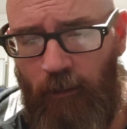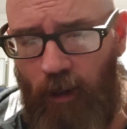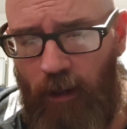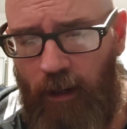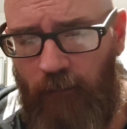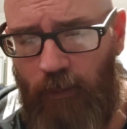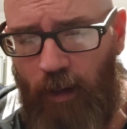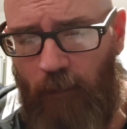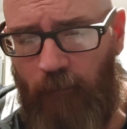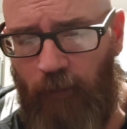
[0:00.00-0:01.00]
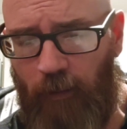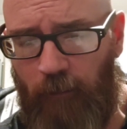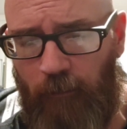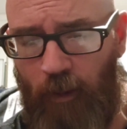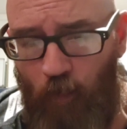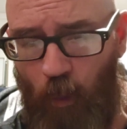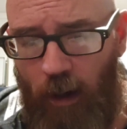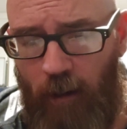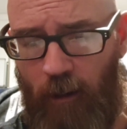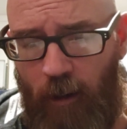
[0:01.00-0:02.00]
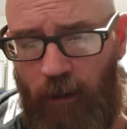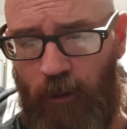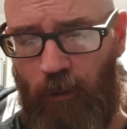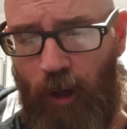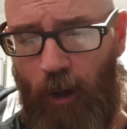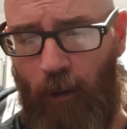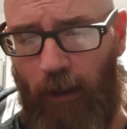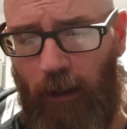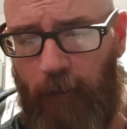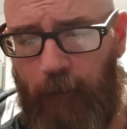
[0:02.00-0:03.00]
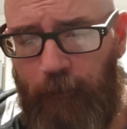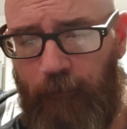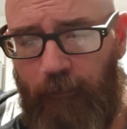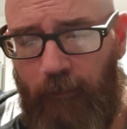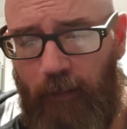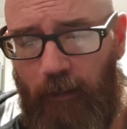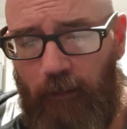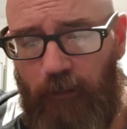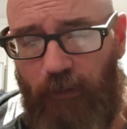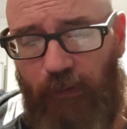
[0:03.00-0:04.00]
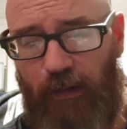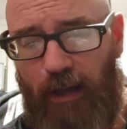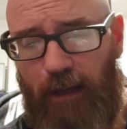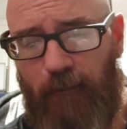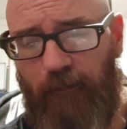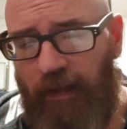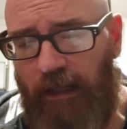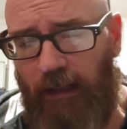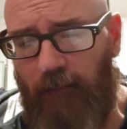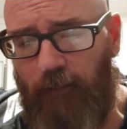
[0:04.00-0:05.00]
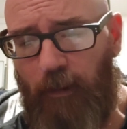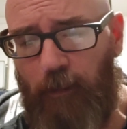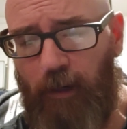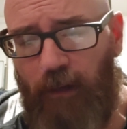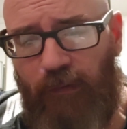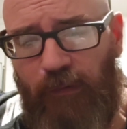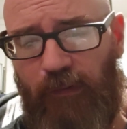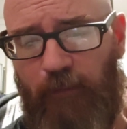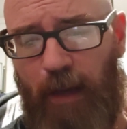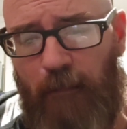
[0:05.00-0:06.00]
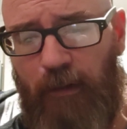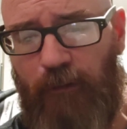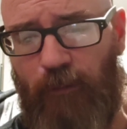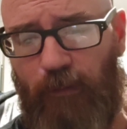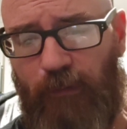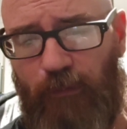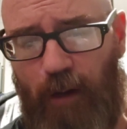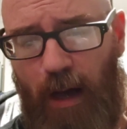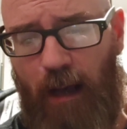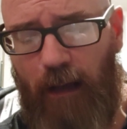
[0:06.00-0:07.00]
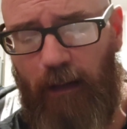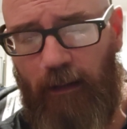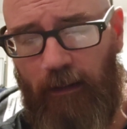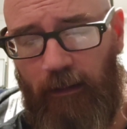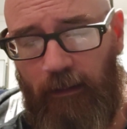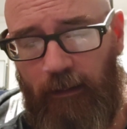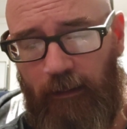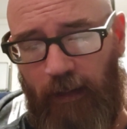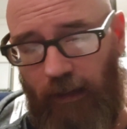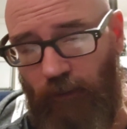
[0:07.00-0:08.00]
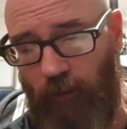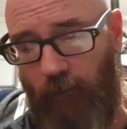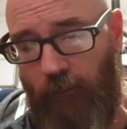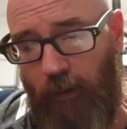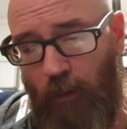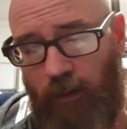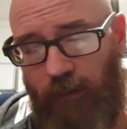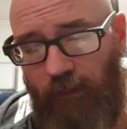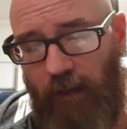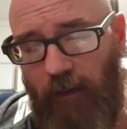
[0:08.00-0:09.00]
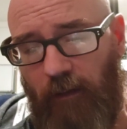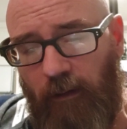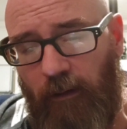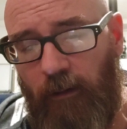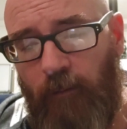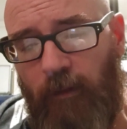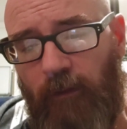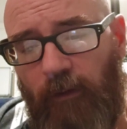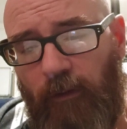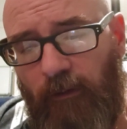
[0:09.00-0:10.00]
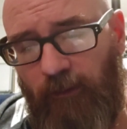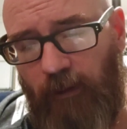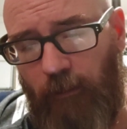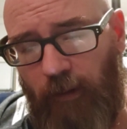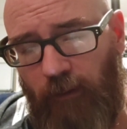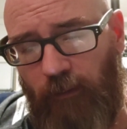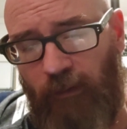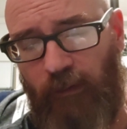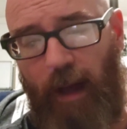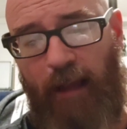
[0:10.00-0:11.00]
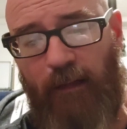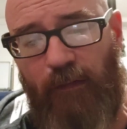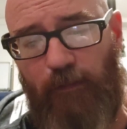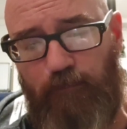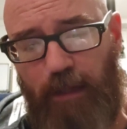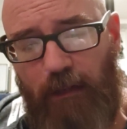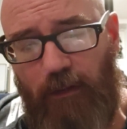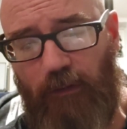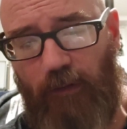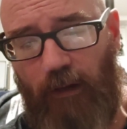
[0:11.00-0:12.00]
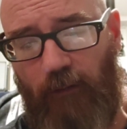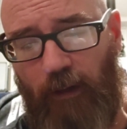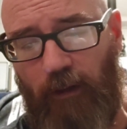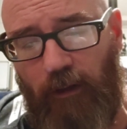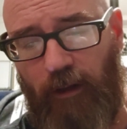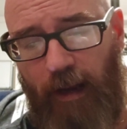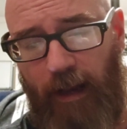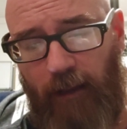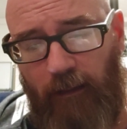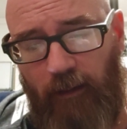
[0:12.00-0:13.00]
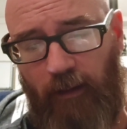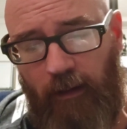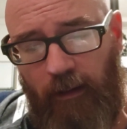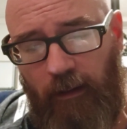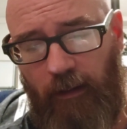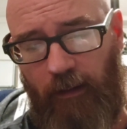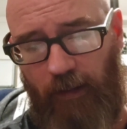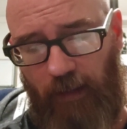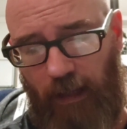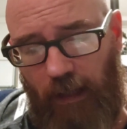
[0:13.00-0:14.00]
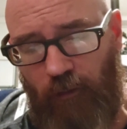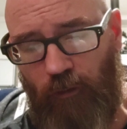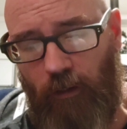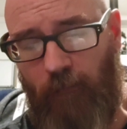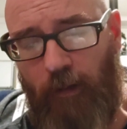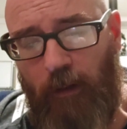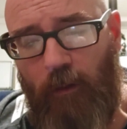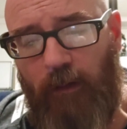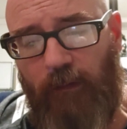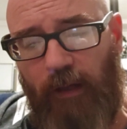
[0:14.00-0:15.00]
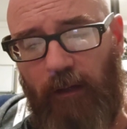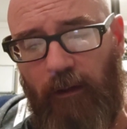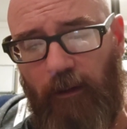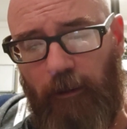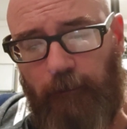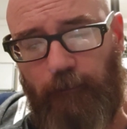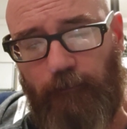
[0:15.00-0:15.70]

where have you come from, and where are you going?" She said, "I am fleeing from the presence of my mistress Sarai." The angel of the Lord said to her, "Return to your mistress, and submit yourself under her hand." Then the angel of the Lord said to her,